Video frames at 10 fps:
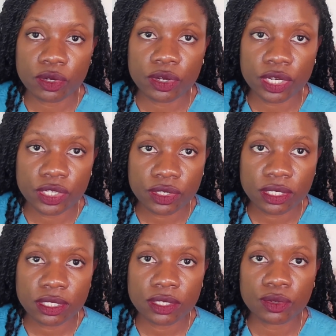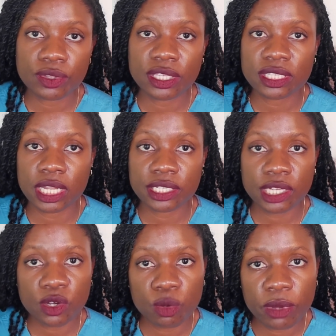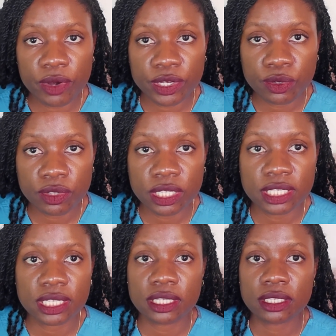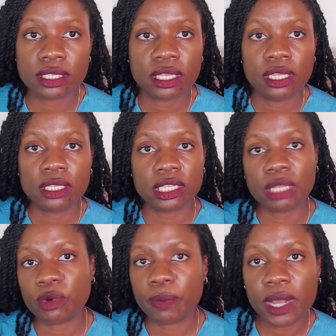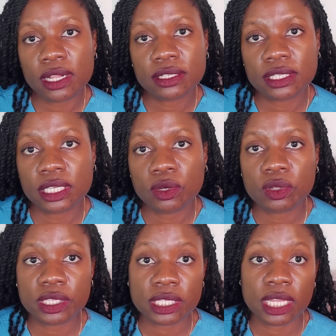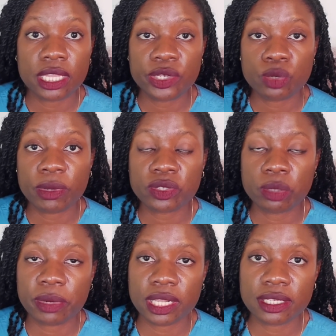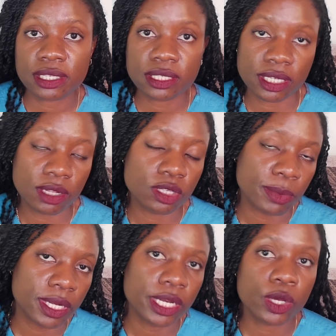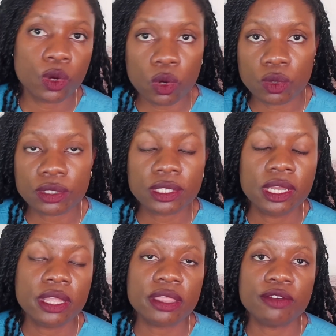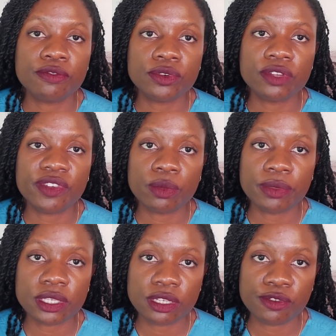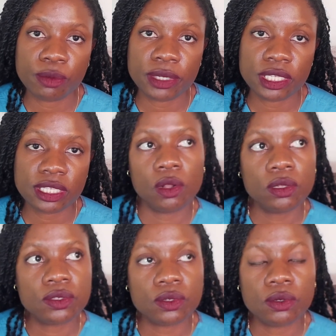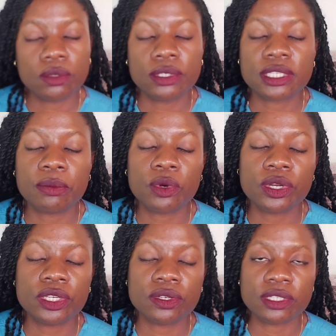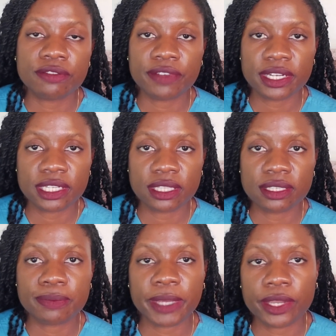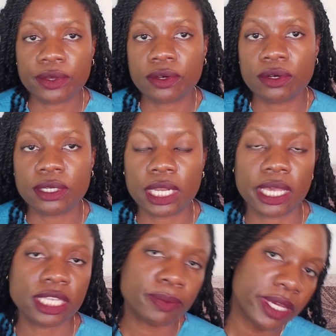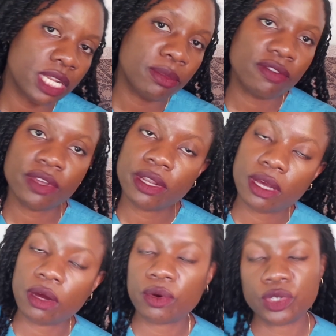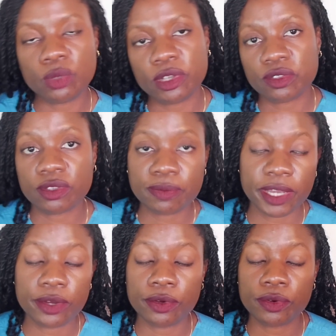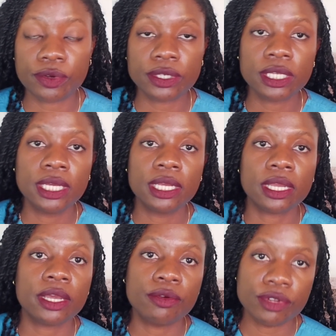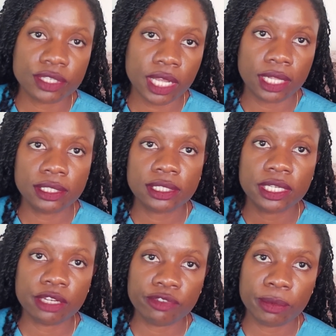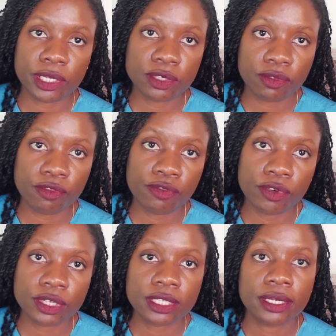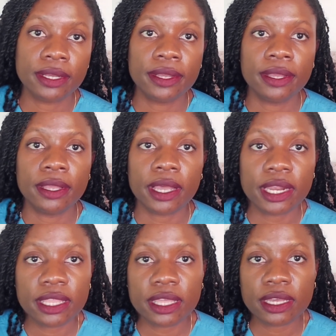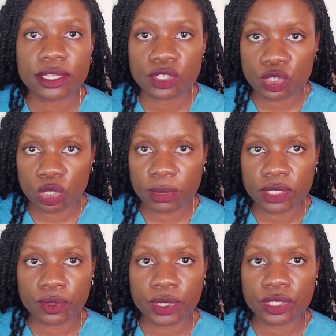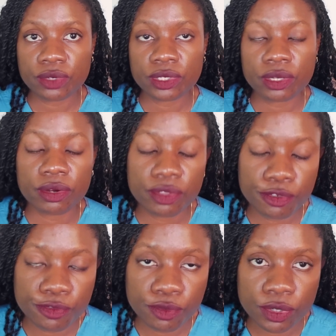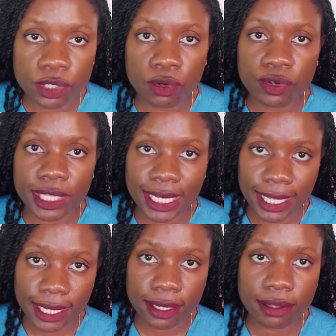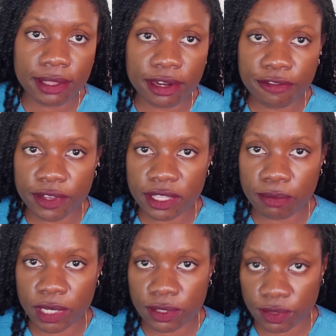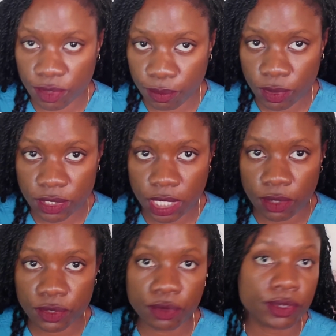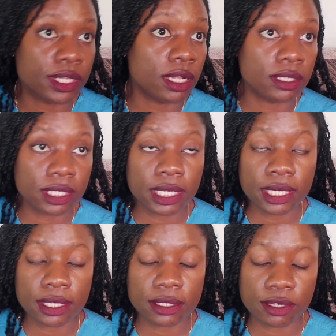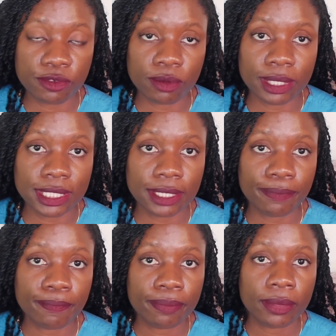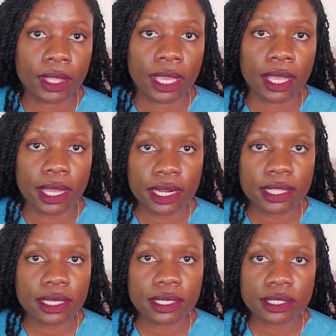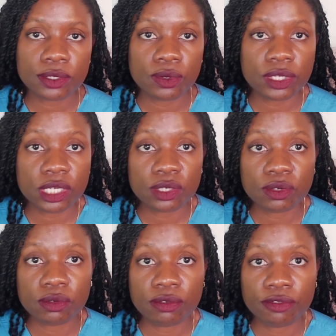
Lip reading: conditions, so things like Cavovarus tooth disease, cerebral palsy. All these can lead to muscle imbalances and ultimately cause the foot to develop these deformities. Also, some conditions affecting the spinal cord like spina bifida or tumors of the spinal cord can result in deformities of the foot. Another is trauma, so injuries around the foot or the leg that affect the muscles of the bones can also result in this deformity. Another is congenital